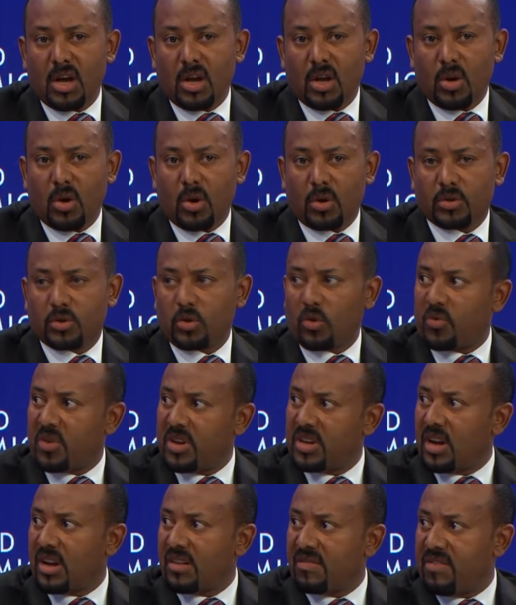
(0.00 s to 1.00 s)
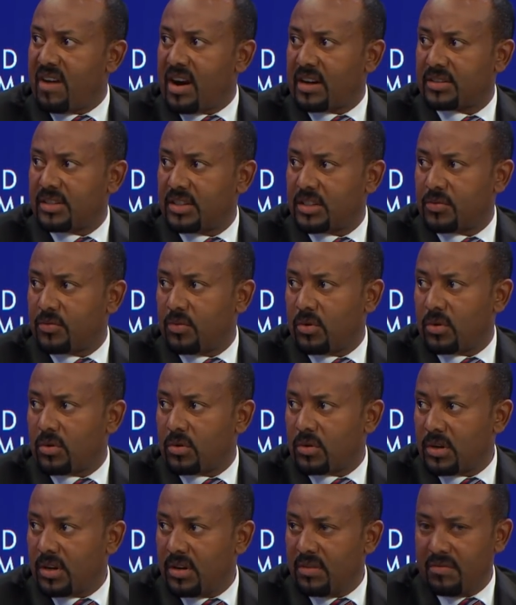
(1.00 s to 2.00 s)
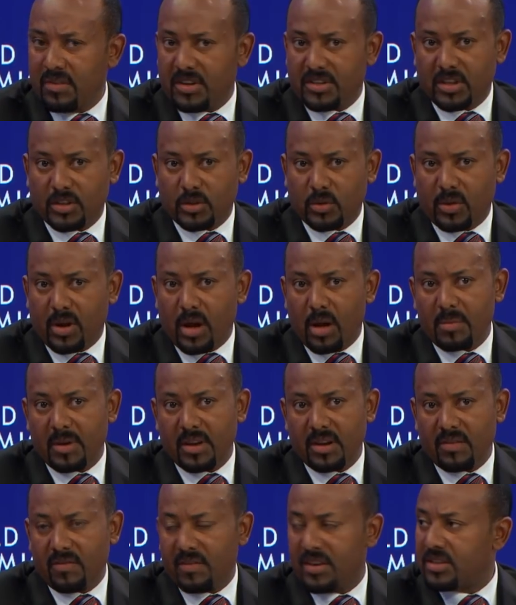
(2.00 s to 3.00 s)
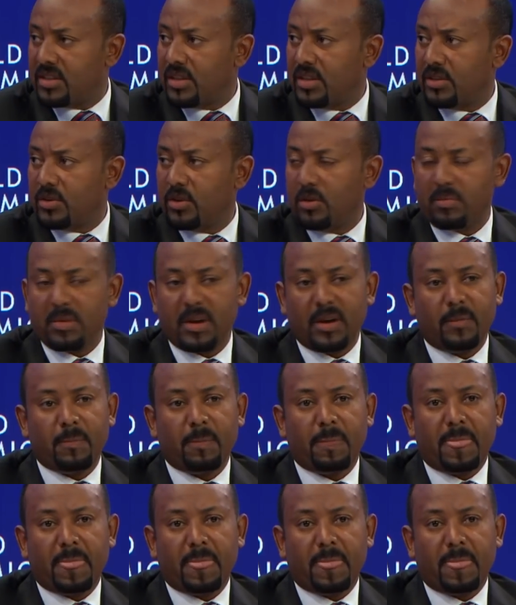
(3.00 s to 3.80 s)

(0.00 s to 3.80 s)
lots of hindering factors for investors to come and invest in Ethiopia.